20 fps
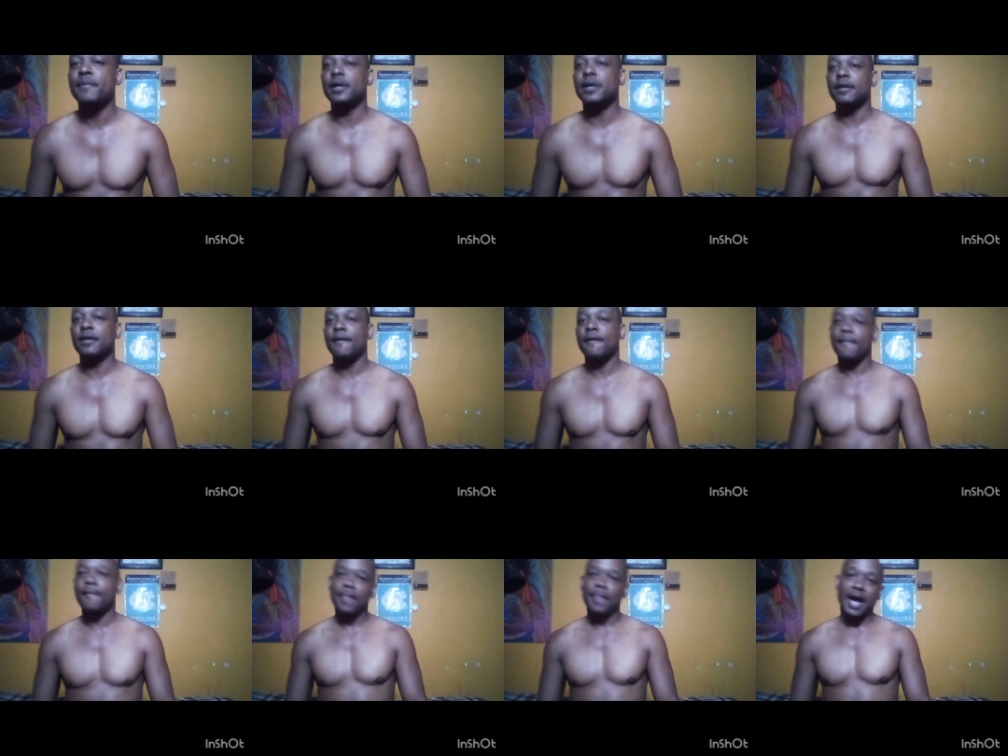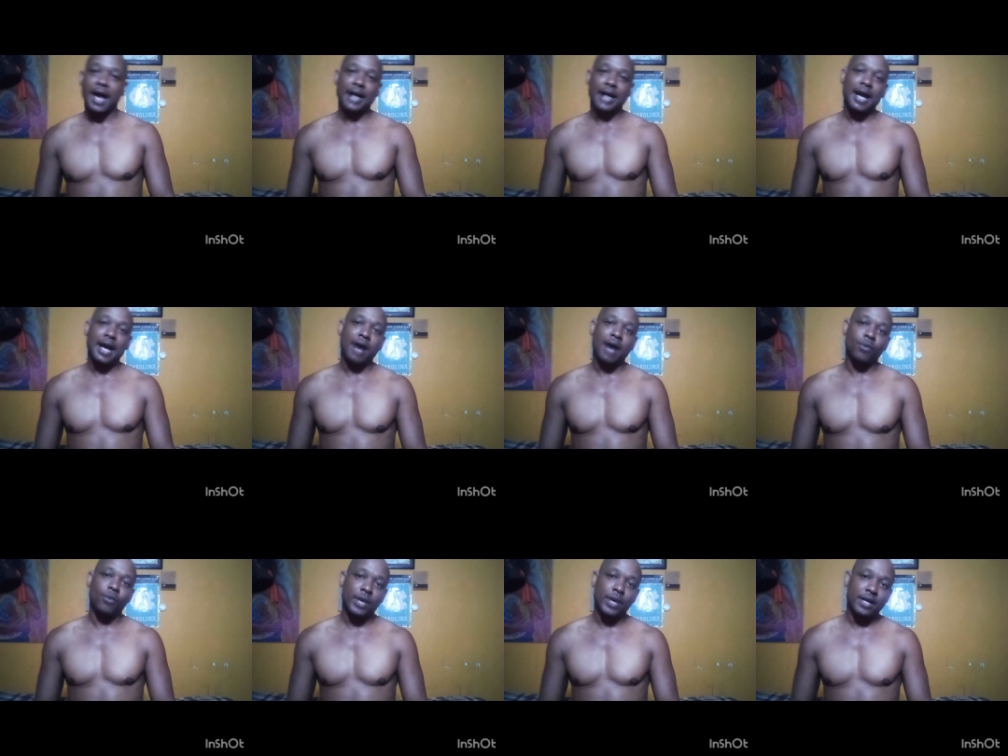But I
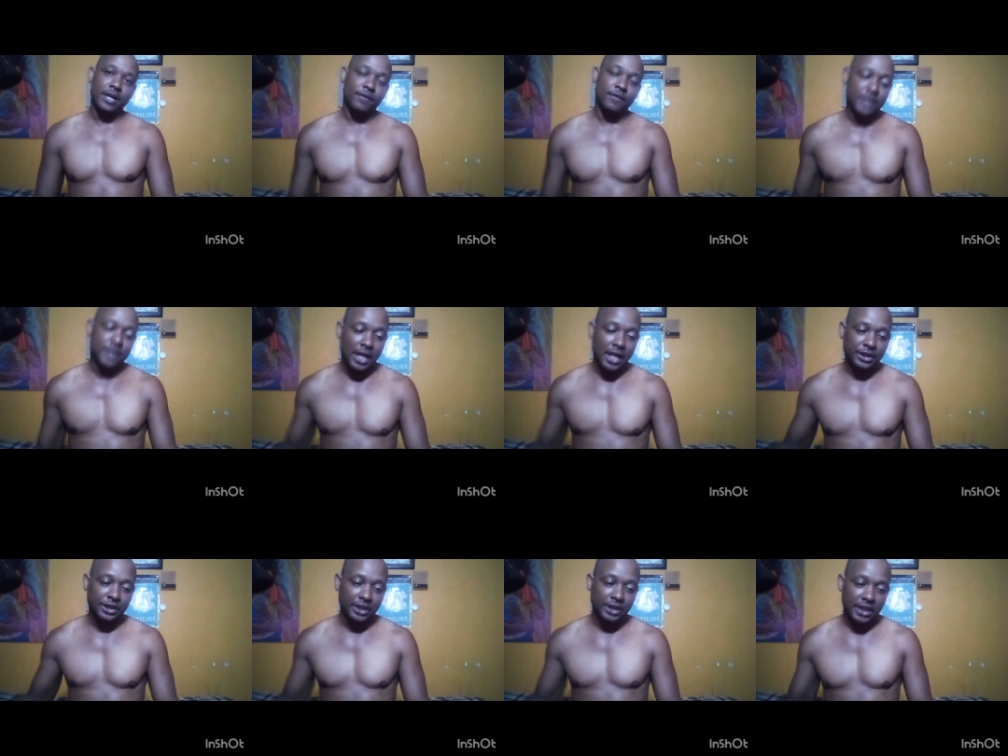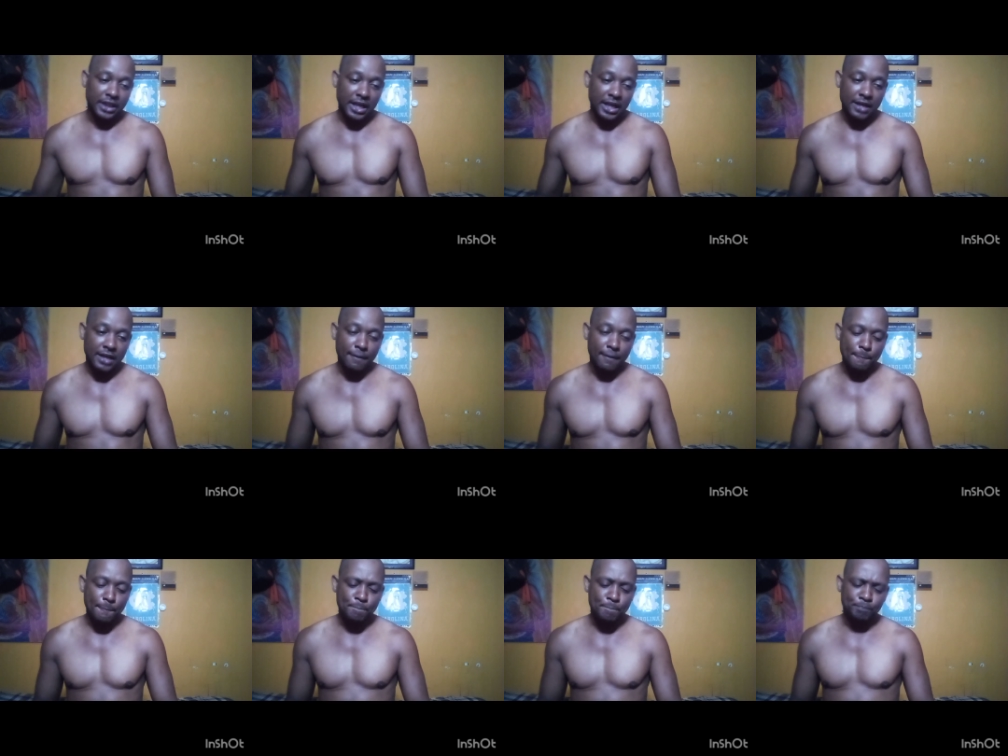got wind of Tasha
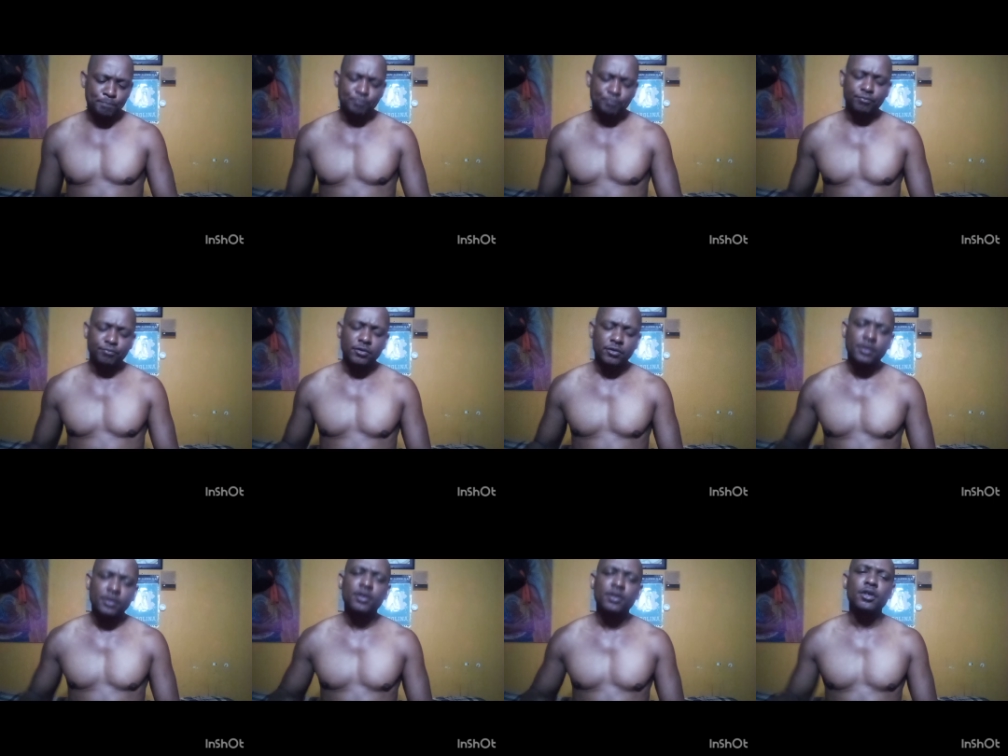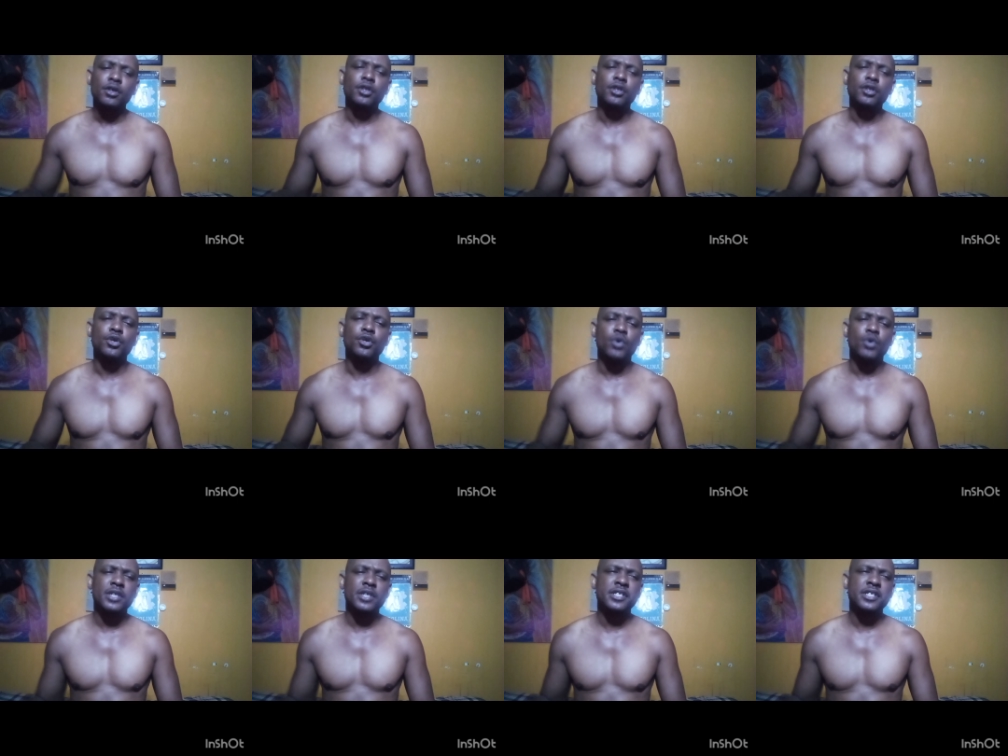K
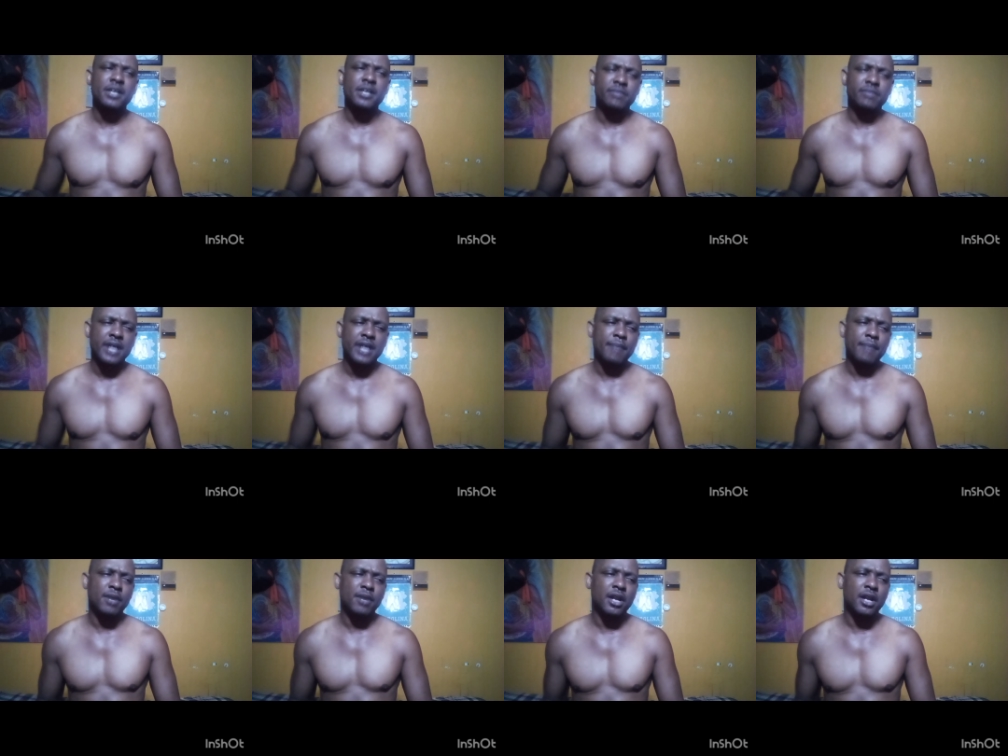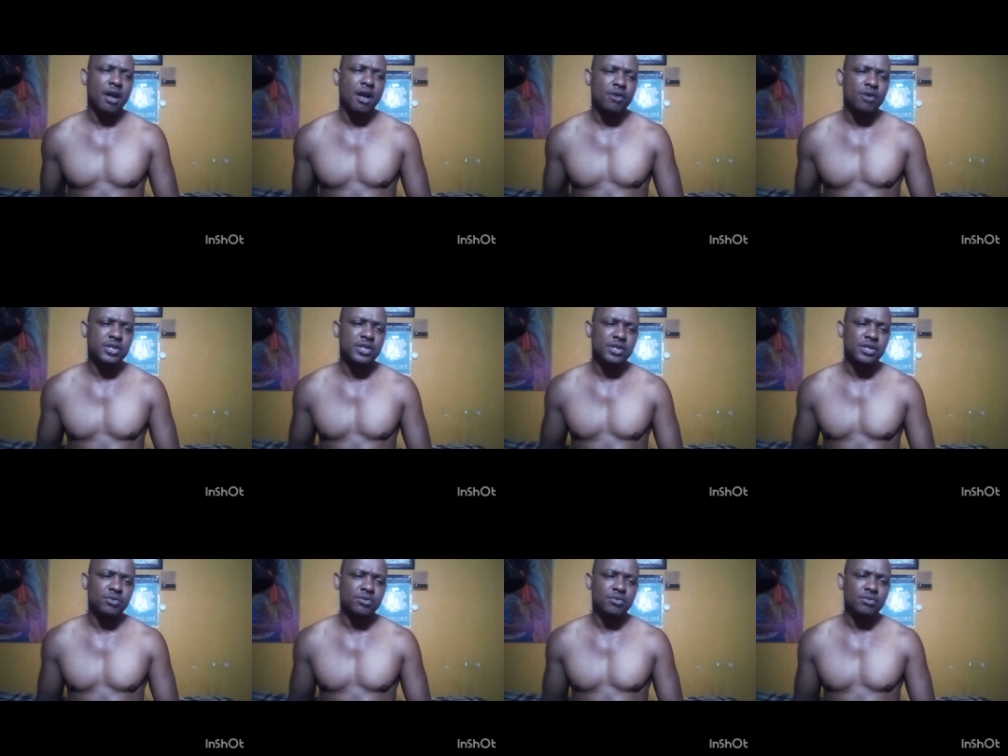doing some type of
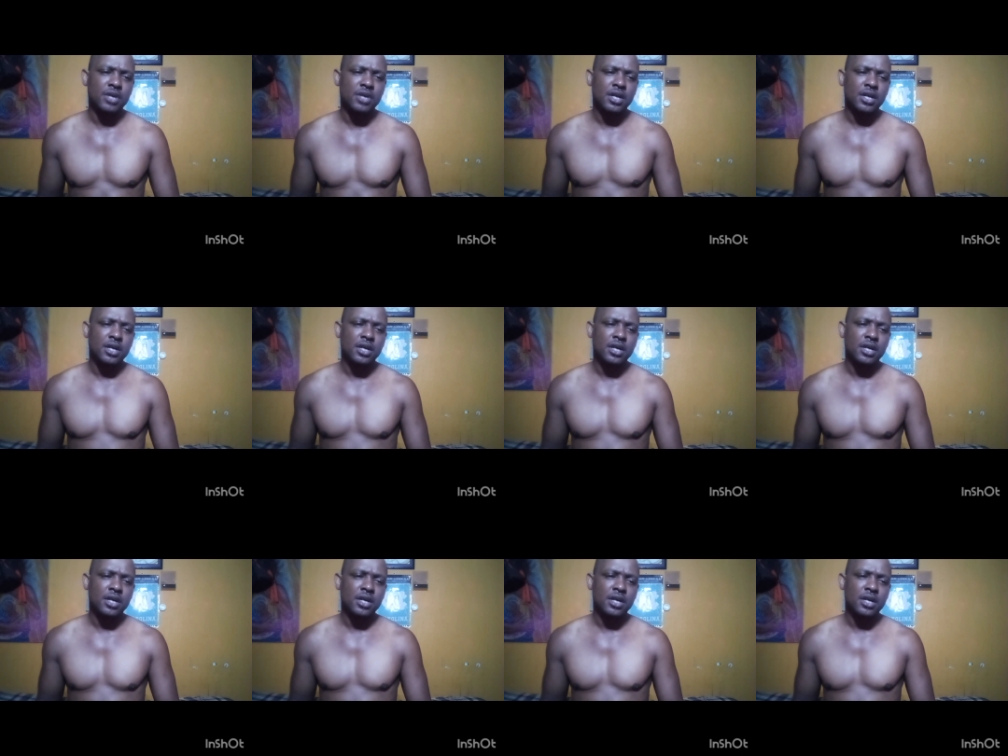lawsuit